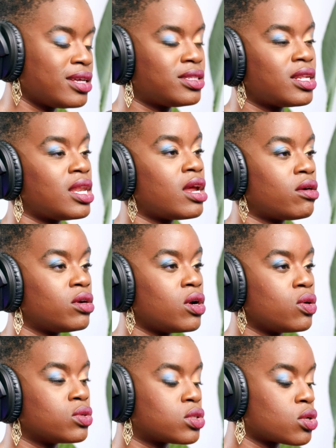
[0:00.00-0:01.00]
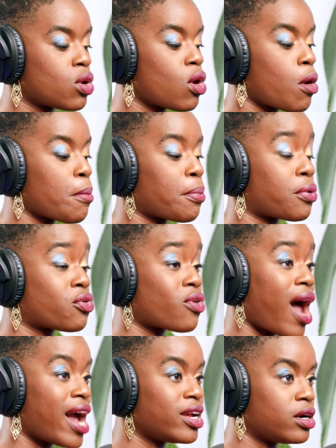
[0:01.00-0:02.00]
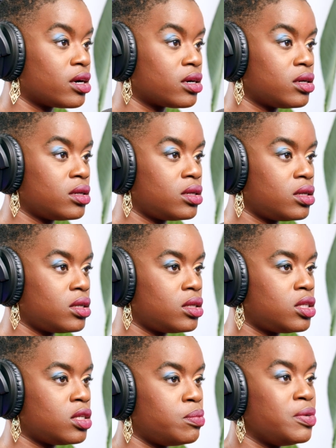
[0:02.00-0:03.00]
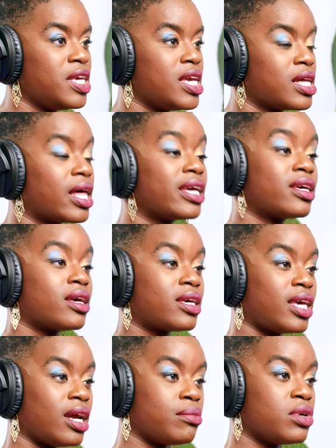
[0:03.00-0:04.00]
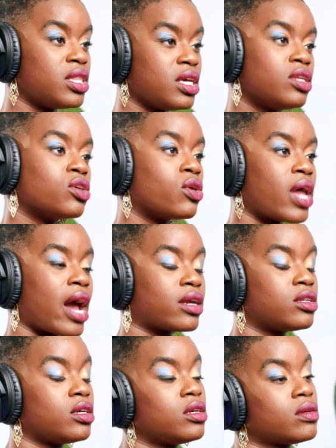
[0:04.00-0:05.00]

scenarios prior to being like Cameron, the adult actor.